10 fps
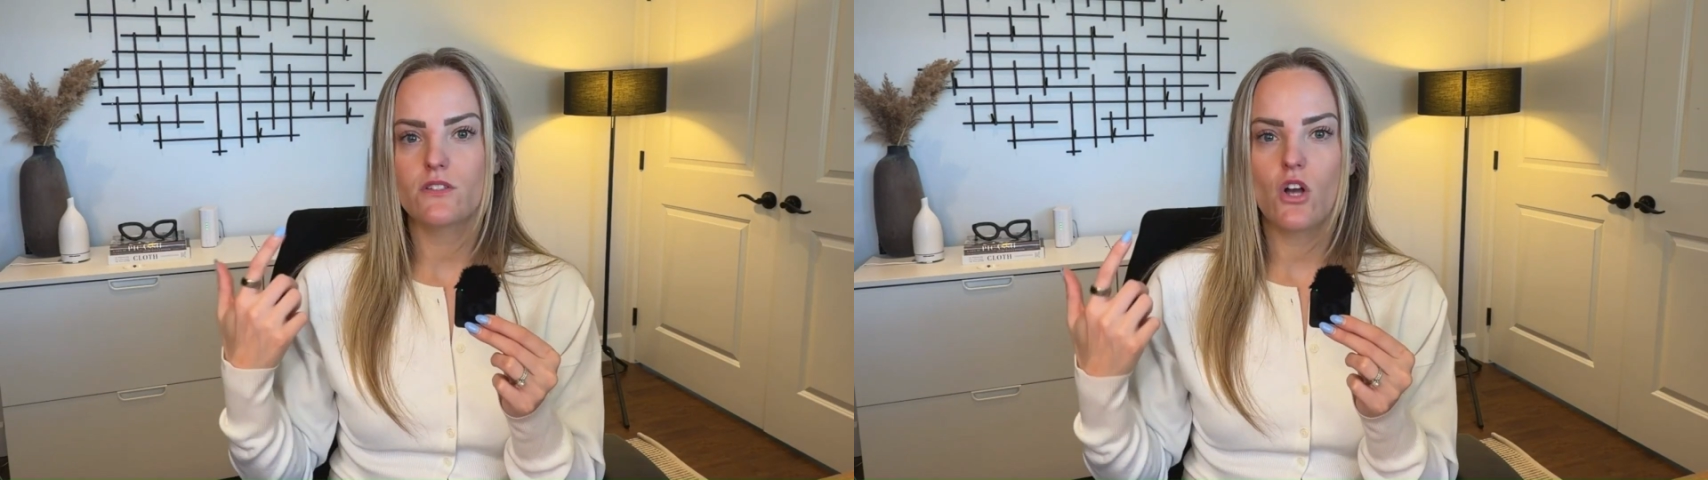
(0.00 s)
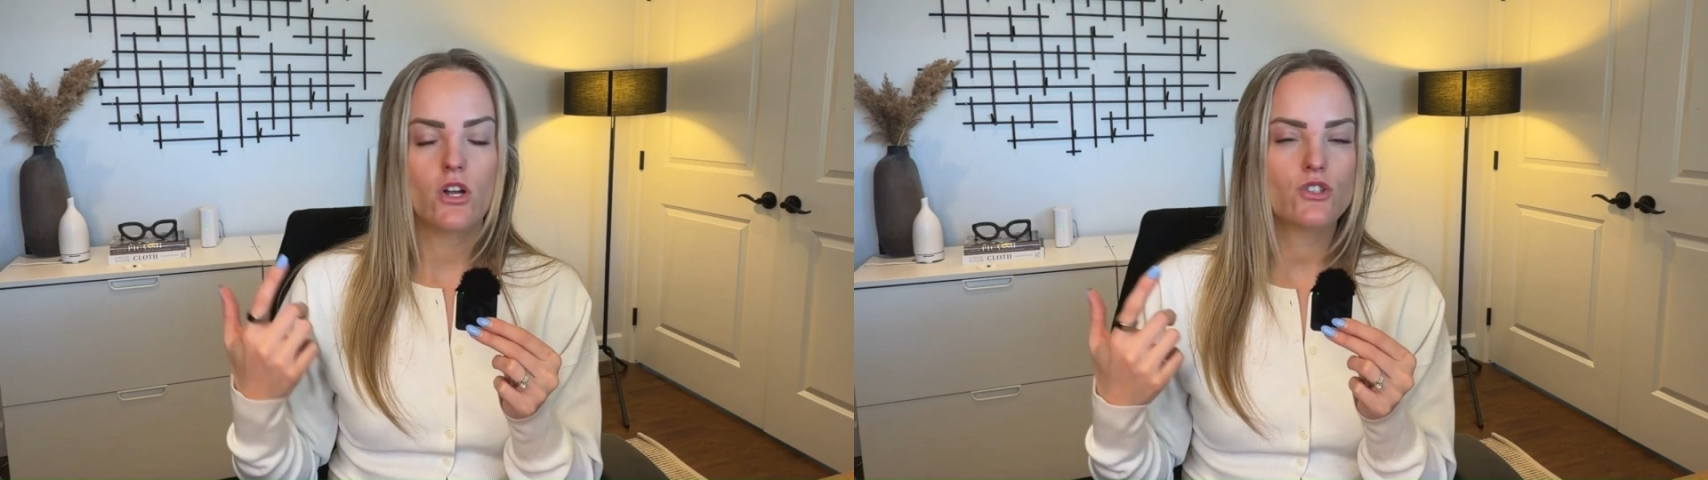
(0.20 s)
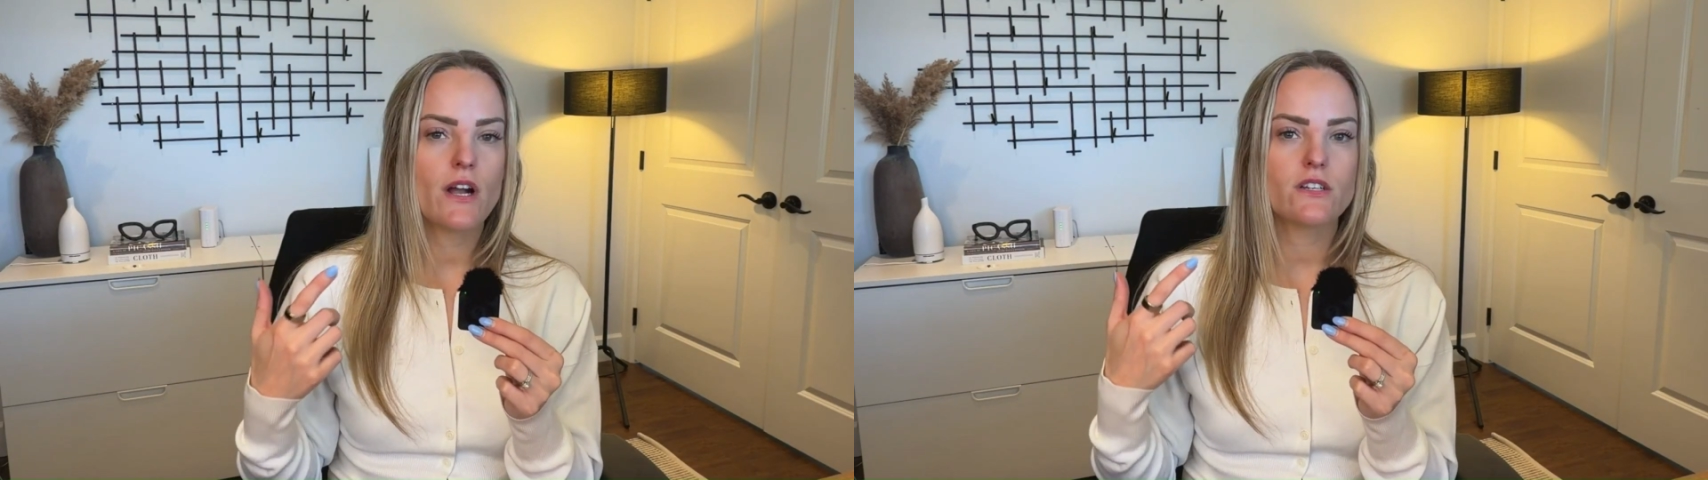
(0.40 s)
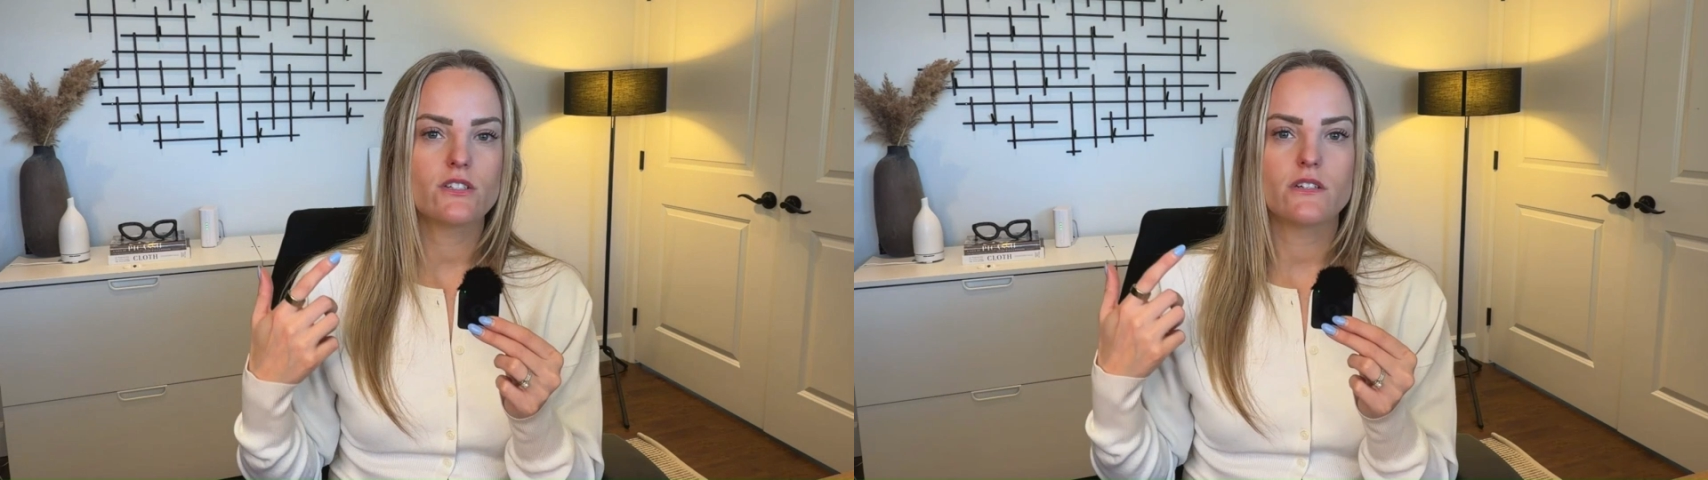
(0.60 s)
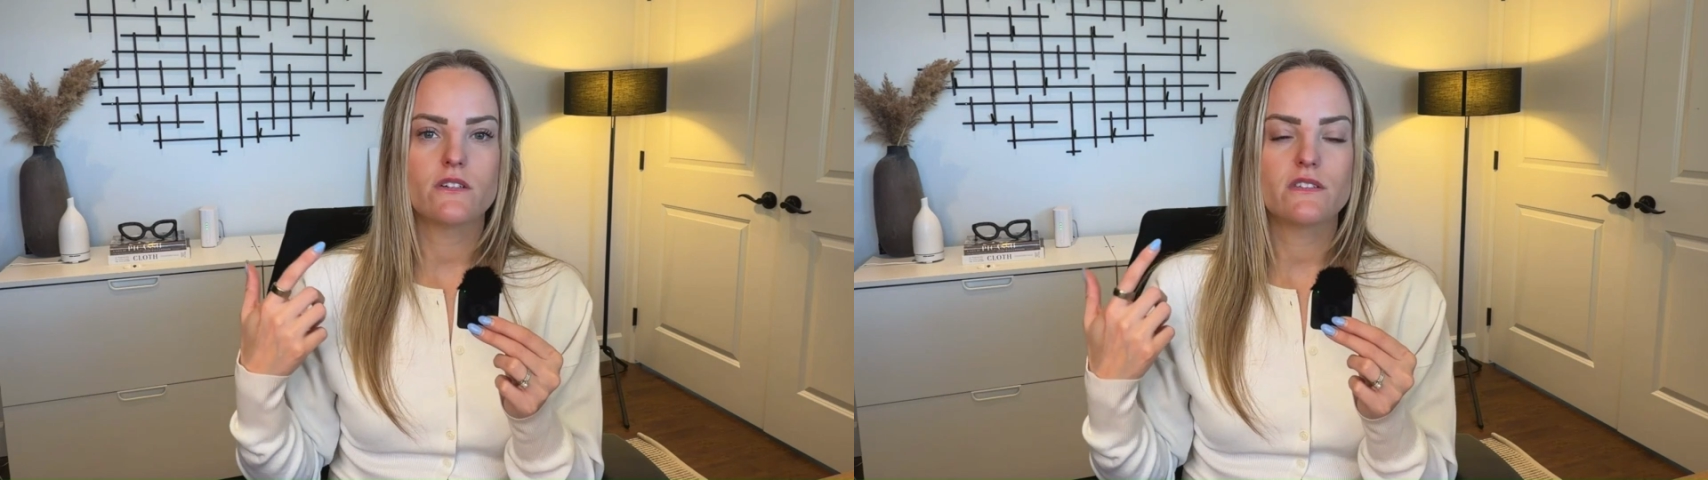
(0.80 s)

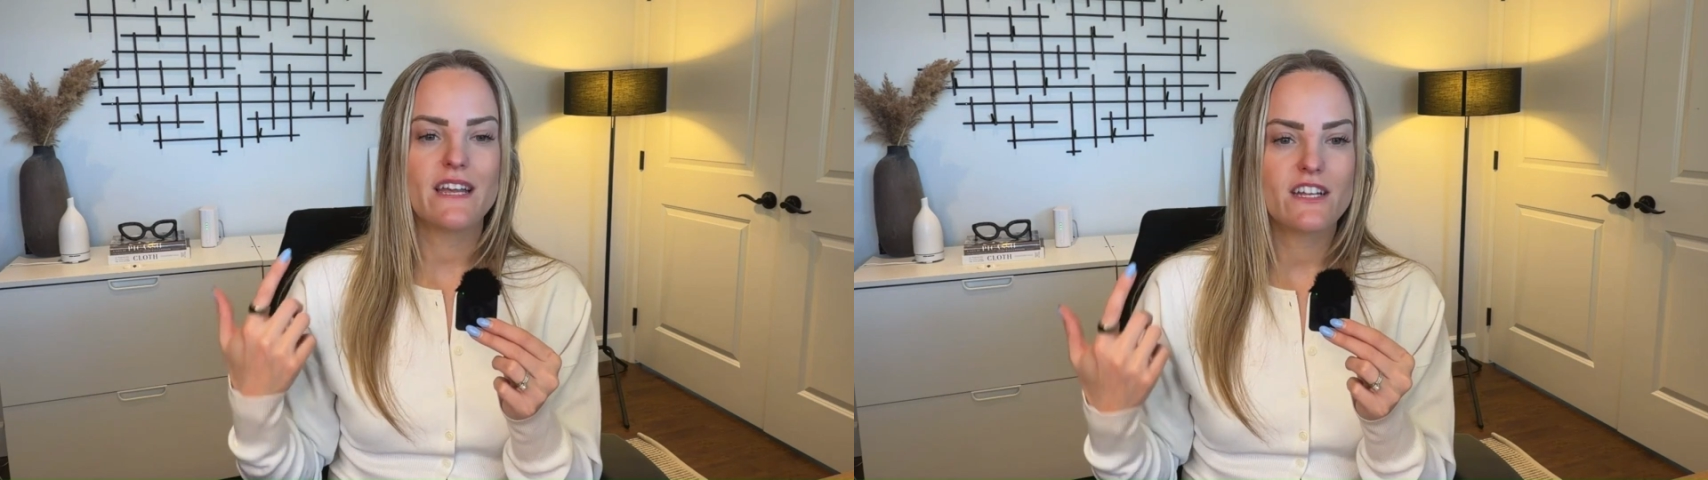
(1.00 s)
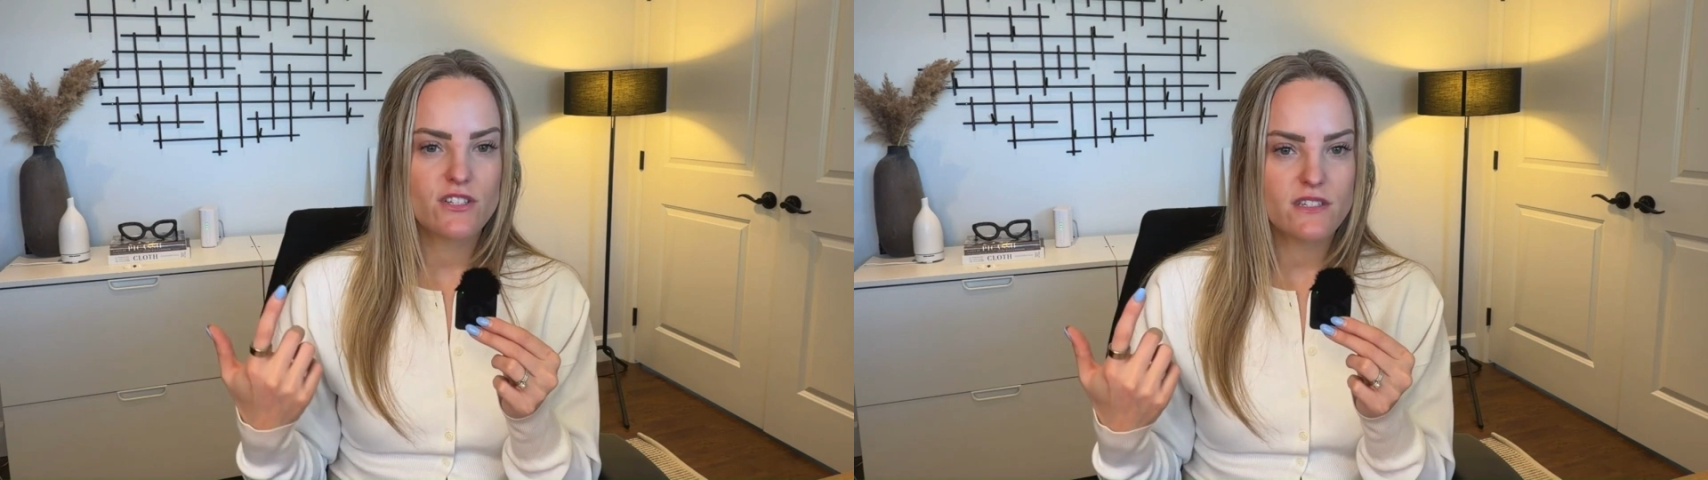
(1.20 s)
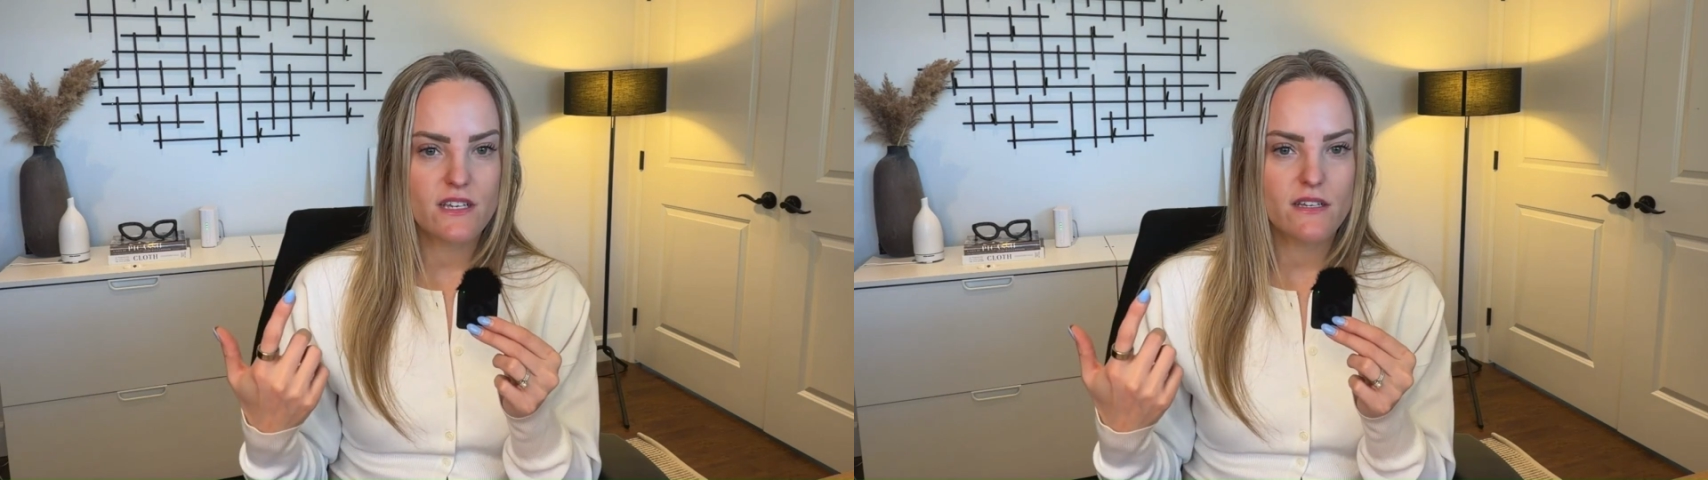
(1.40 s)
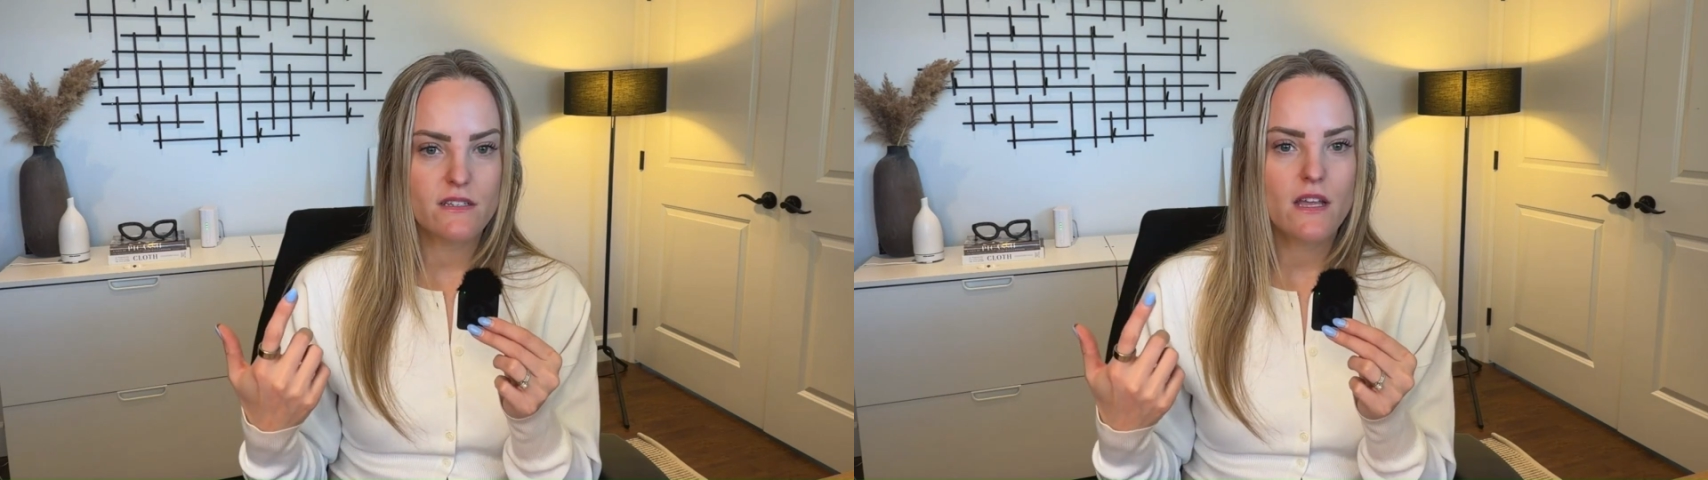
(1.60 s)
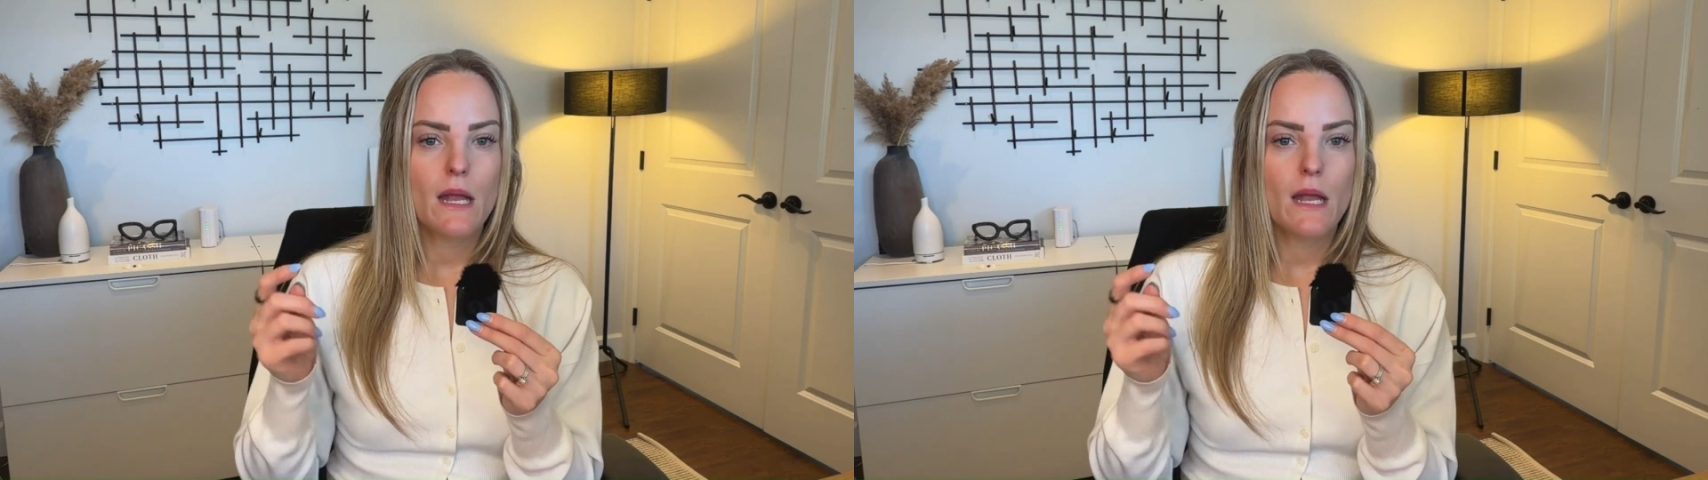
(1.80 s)
contractors, agencies,